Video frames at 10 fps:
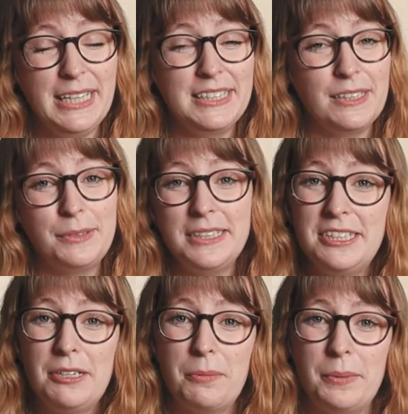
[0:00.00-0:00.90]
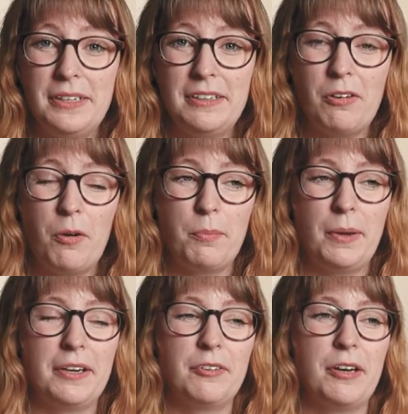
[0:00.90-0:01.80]
So this year, with growing
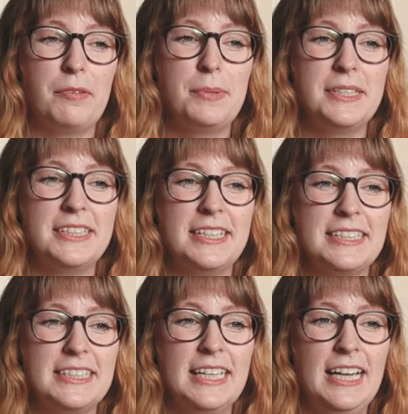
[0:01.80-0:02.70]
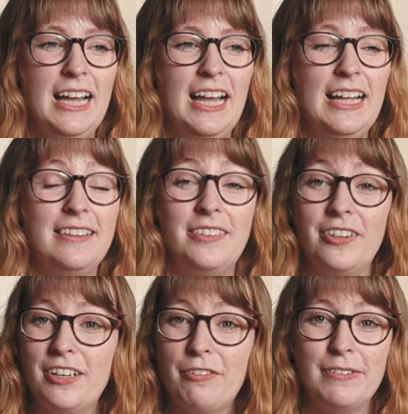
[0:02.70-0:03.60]
my creative business,
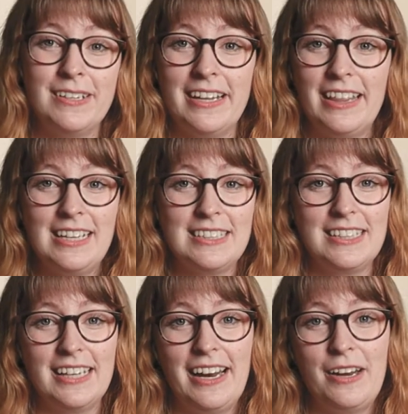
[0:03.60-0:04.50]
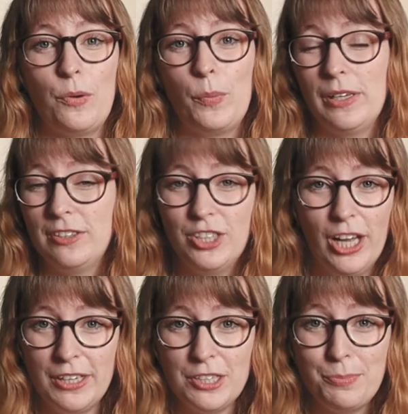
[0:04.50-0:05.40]
there are definitely things that I know will
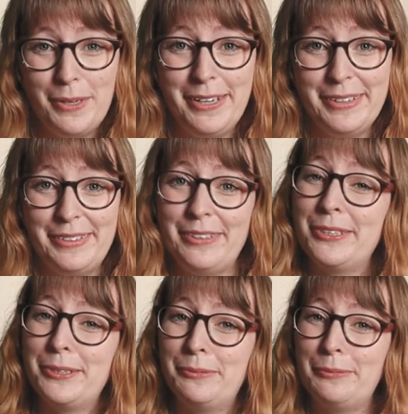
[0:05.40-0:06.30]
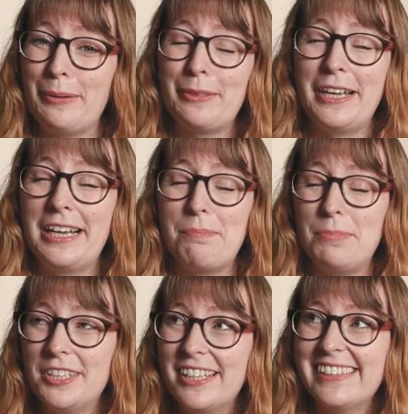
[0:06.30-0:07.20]
challenge me. There's one thing in
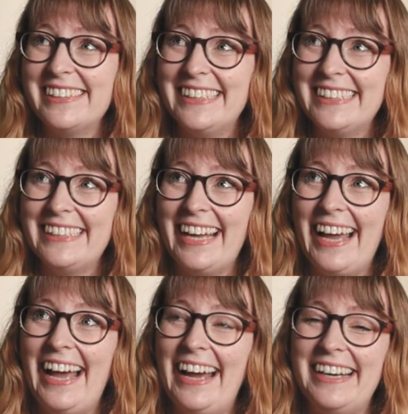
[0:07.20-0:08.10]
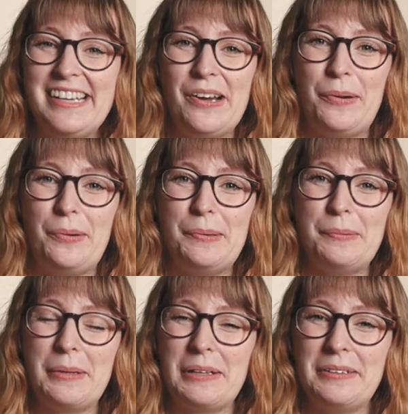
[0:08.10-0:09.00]
particular that I know
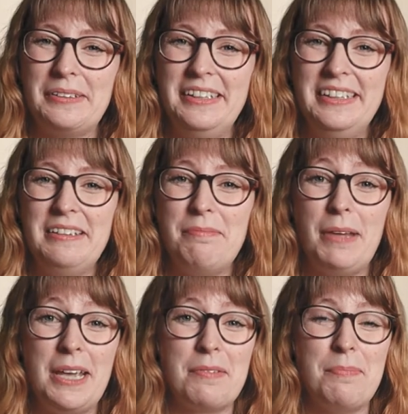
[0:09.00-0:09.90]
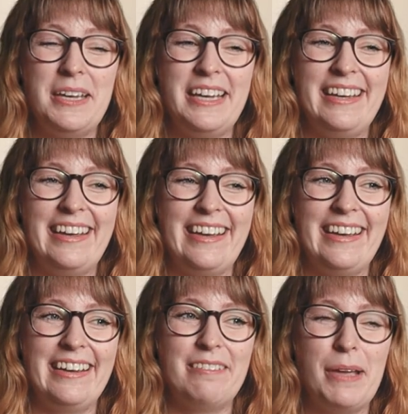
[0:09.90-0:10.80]
will
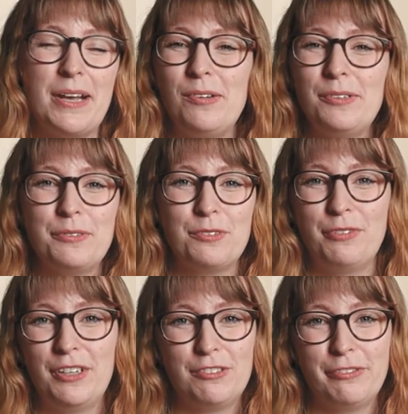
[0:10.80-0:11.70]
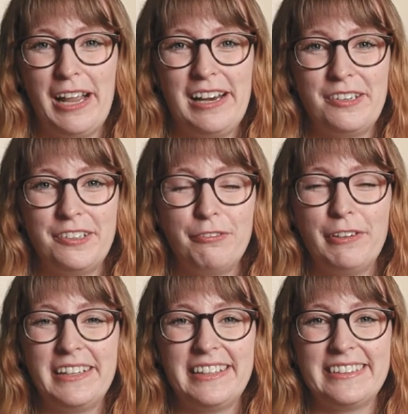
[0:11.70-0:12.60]
make all those fear of failure
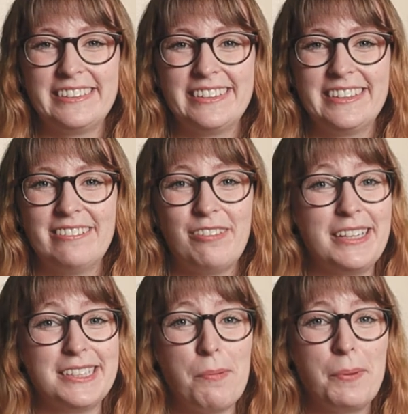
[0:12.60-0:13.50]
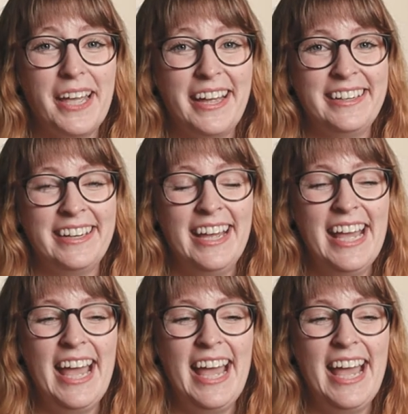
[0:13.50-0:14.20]
feelings rise up again.